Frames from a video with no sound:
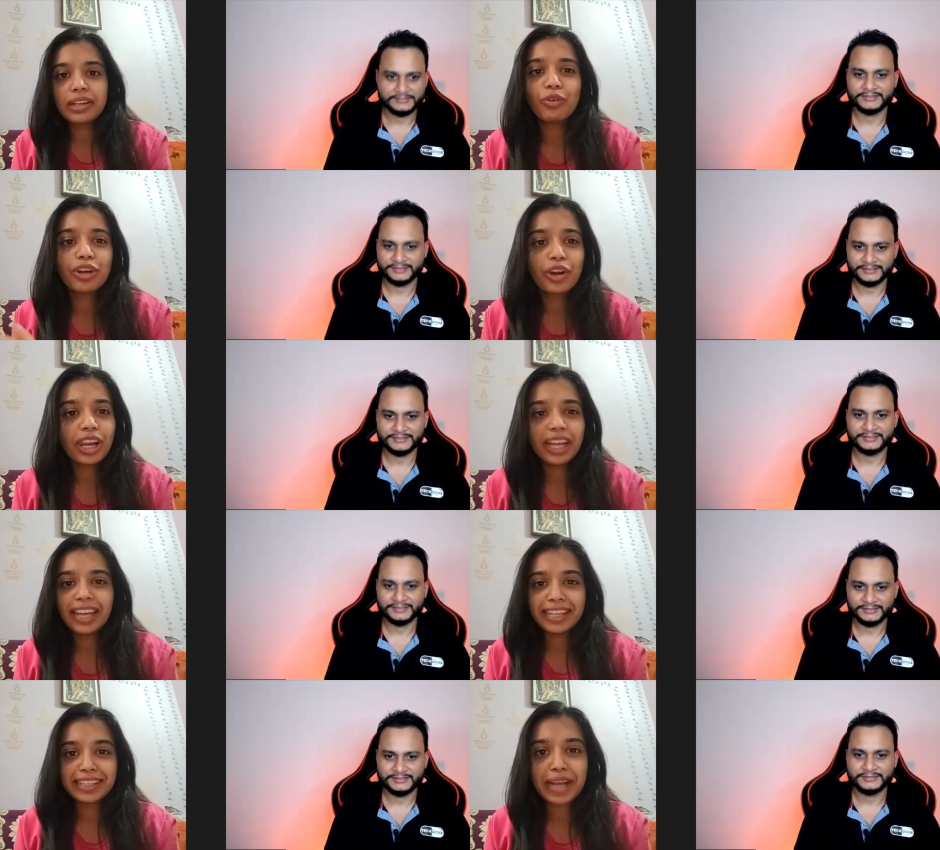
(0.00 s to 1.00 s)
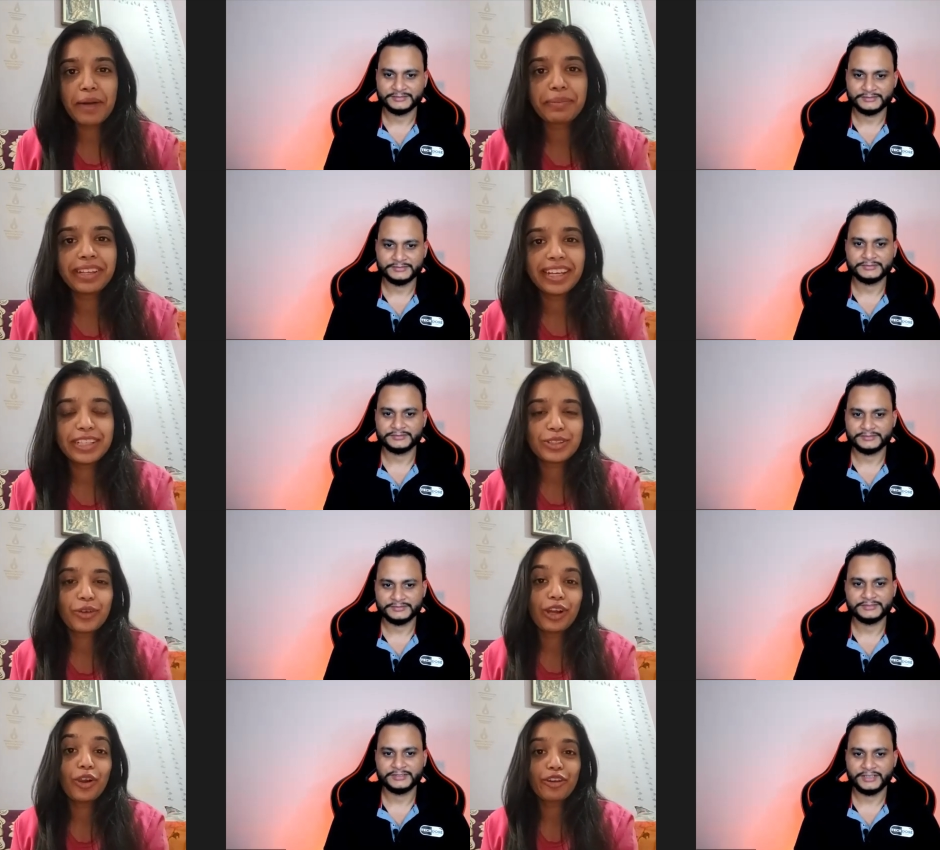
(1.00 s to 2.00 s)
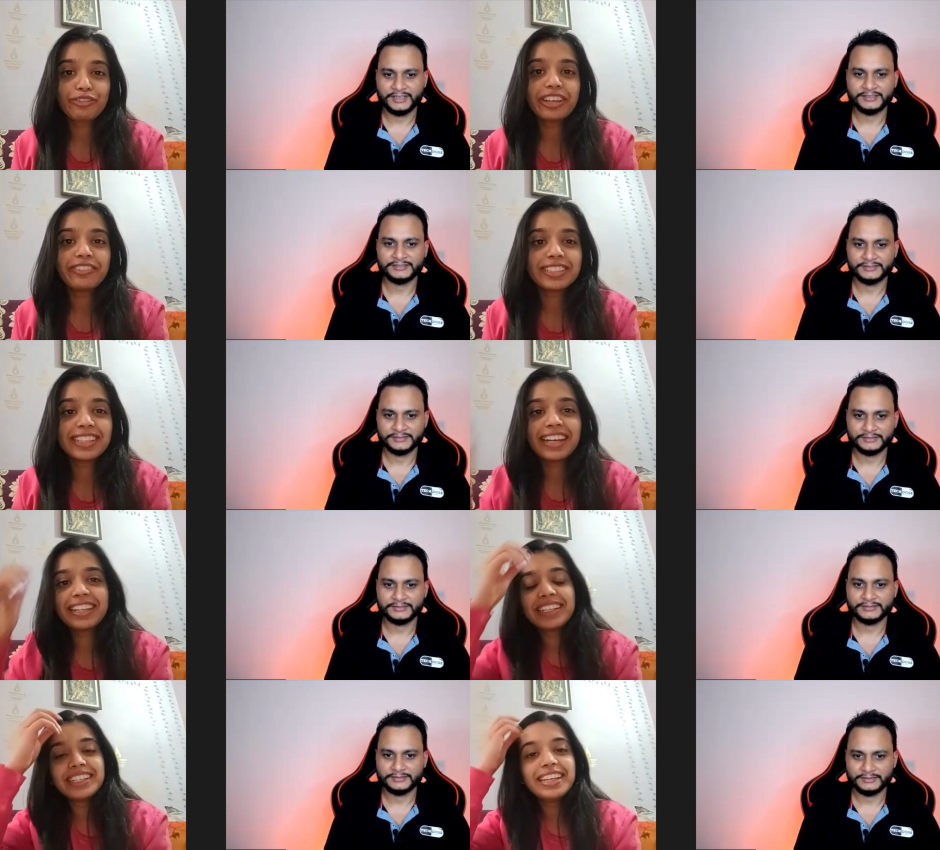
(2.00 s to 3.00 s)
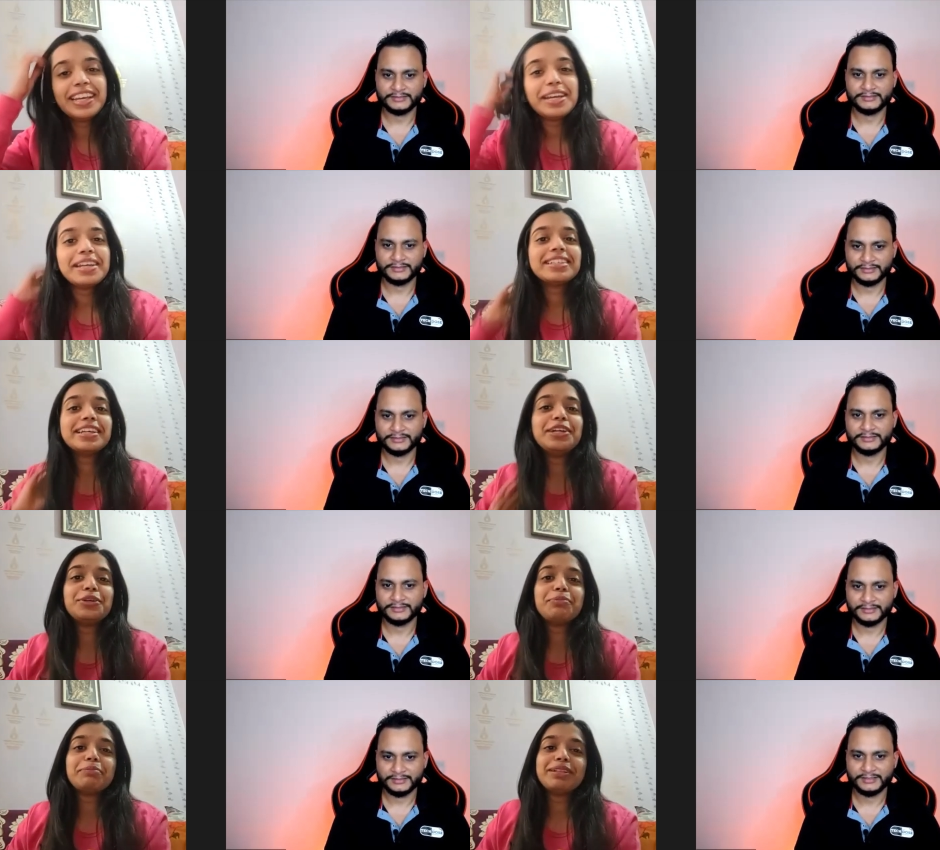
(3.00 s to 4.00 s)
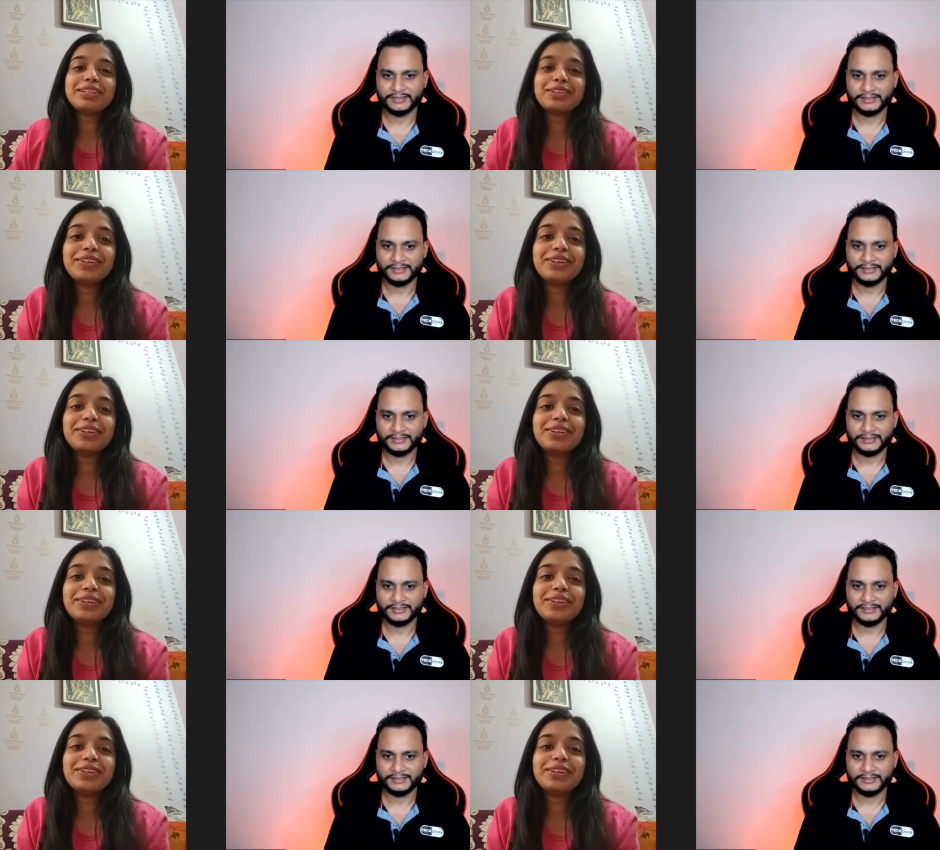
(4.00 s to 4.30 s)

Speaker 1: Overall, I like the company and I saw a lot of gifts that they send to people.